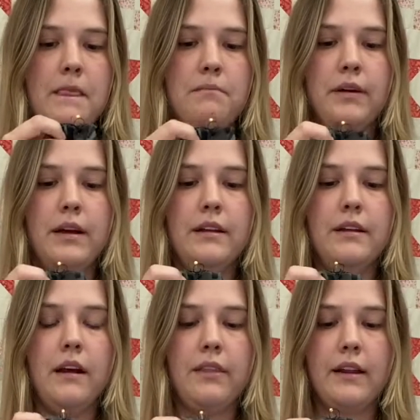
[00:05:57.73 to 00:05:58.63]
but
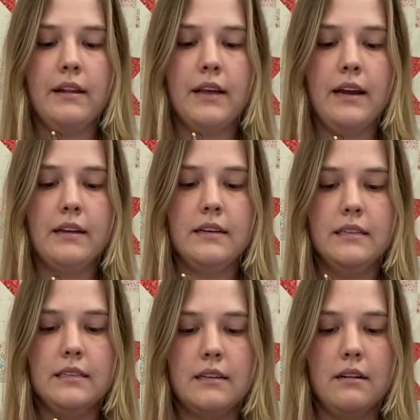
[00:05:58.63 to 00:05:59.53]
nothing that
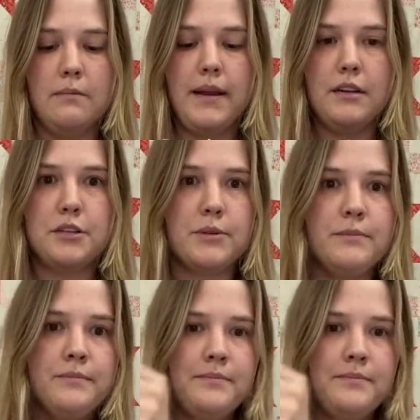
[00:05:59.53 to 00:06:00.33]
is unmanageable.